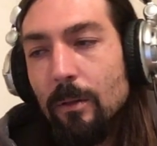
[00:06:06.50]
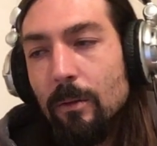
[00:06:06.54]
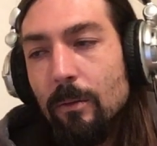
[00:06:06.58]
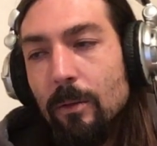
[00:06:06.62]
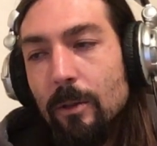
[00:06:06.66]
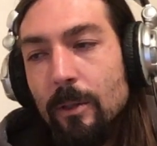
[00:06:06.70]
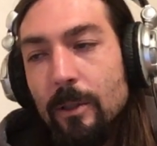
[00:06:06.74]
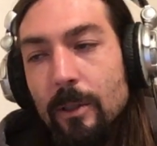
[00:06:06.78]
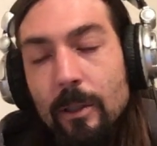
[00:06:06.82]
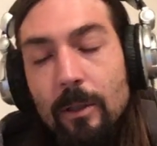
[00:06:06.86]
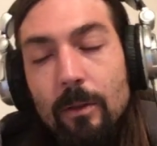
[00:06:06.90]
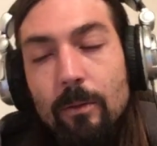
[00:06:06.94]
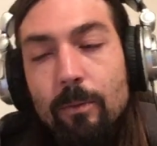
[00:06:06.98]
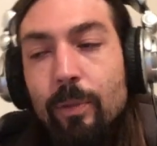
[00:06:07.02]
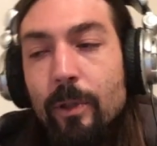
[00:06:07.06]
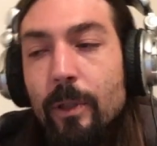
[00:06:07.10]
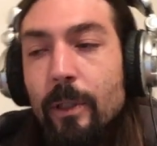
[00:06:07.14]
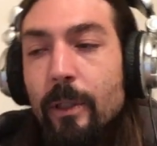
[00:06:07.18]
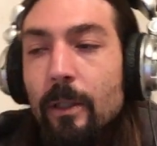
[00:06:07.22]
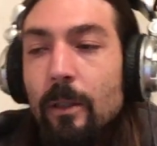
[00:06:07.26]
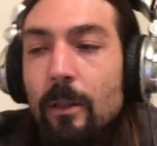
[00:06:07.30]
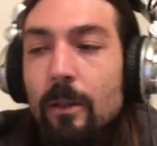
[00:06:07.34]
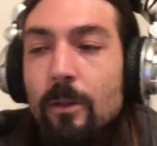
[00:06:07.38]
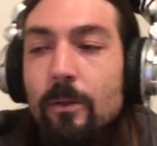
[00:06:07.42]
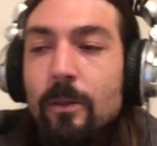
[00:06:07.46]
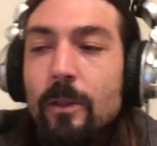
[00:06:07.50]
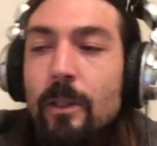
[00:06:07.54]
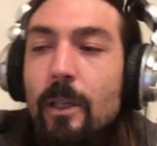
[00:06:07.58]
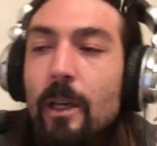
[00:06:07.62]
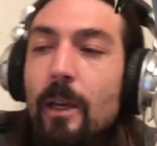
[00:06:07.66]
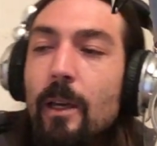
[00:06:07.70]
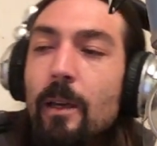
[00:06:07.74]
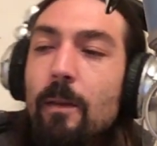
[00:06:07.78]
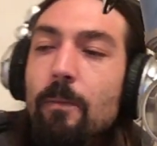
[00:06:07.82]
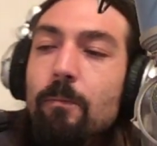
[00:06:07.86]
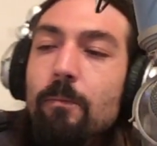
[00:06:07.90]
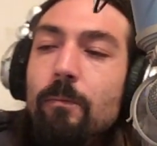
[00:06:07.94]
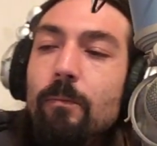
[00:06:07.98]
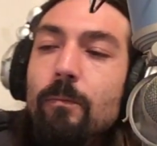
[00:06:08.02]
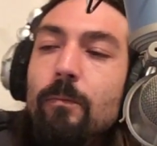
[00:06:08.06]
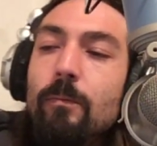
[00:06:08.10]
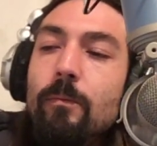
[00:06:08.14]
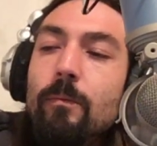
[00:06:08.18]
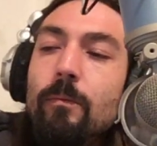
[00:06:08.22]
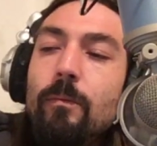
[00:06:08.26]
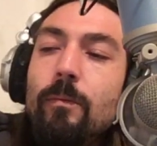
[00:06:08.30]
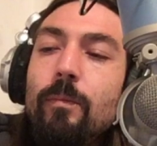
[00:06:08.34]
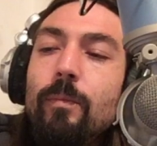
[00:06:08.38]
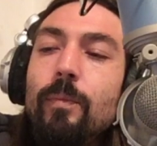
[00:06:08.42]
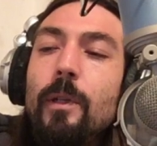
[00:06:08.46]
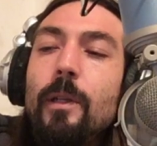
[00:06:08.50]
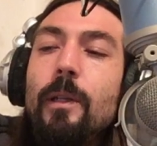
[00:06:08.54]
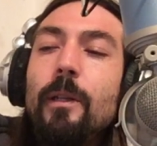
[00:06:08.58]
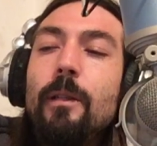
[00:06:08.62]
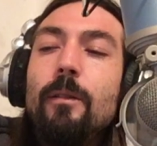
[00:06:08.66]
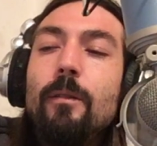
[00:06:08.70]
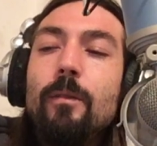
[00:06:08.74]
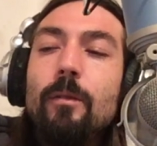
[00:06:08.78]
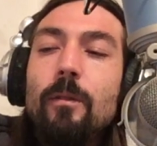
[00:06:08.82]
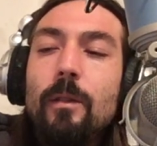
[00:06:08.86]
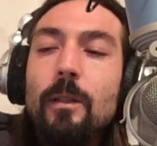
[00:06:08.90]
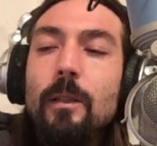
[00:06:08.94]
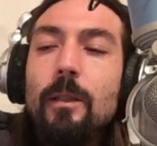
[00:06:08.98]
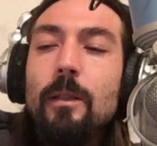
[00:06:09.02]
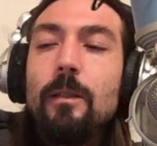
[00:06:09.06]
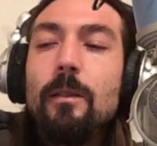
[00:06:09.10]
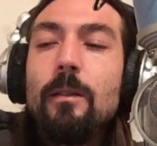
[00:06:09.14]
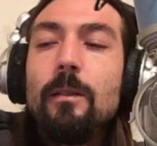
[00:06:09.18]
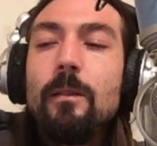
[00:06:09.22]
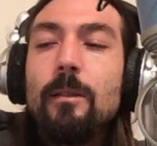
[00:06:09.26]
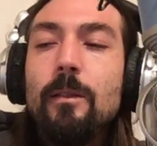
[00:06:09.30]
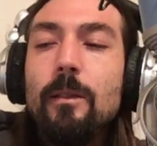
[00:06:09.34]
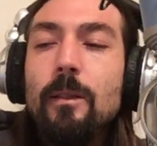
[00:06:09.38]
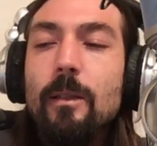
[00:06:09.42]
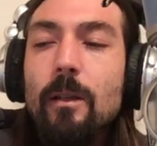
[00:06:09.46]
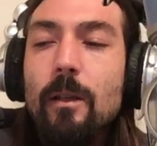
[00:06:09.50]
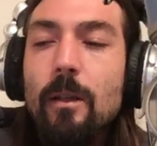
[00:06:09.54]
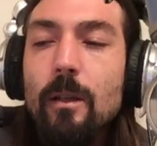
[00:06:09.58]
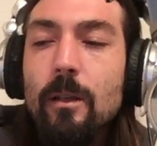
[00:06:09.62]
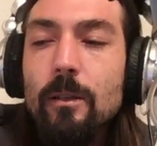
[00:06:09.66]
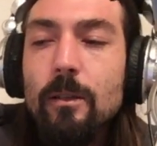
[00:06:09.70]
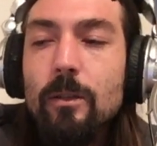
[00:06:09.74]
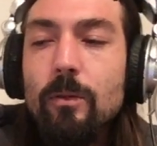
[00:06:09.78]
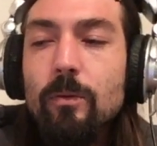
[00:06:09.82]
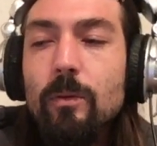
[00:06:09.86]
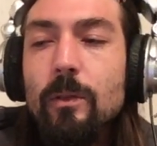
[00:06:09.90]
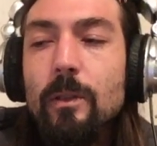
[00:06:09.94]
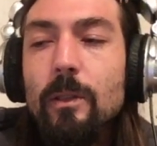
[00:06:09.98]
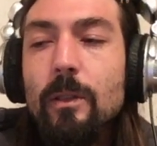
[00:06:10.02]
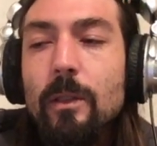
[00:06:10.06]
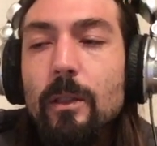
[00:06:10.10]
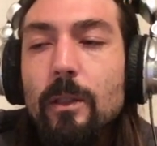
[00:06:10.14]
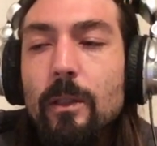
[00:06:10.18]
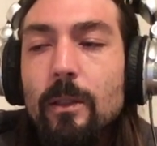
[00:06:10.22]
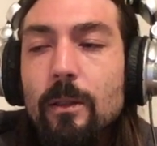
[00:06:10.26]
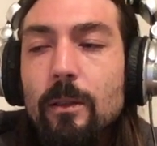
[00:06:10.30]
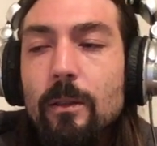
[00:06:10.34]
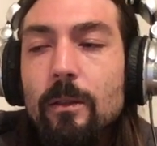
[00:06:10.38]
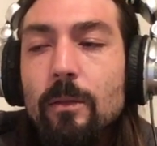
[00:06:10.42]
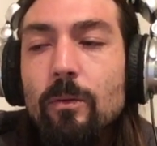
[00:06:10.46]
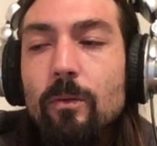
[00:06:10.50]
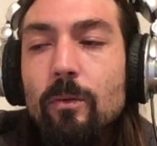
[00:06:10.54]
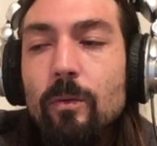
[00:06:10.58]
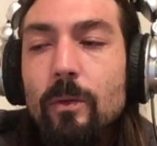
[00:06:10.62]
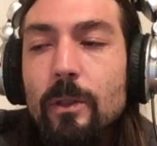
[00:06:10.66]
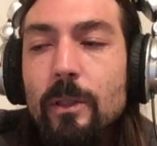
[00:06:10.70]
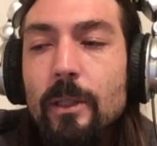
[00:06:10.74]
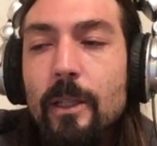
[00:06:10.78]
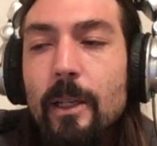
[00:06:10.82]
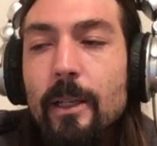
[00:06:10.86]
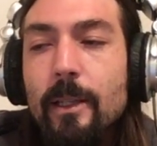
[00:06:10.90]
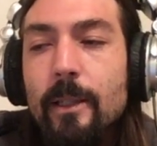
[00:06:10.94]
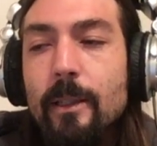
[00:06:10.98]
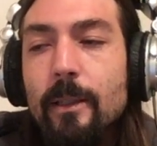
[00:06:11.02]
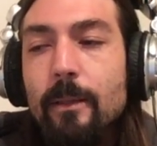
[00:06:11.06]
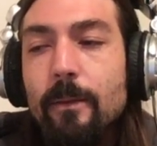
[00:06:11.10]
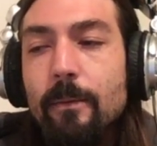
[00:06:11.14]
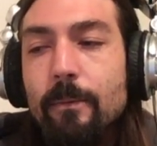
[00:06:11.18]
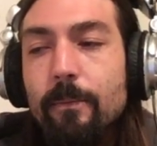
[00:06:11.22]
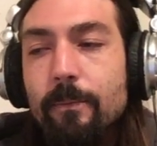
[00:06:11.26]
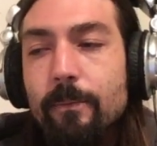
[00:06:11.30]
Still a pretty close game, but I do think the Seahawks will take it.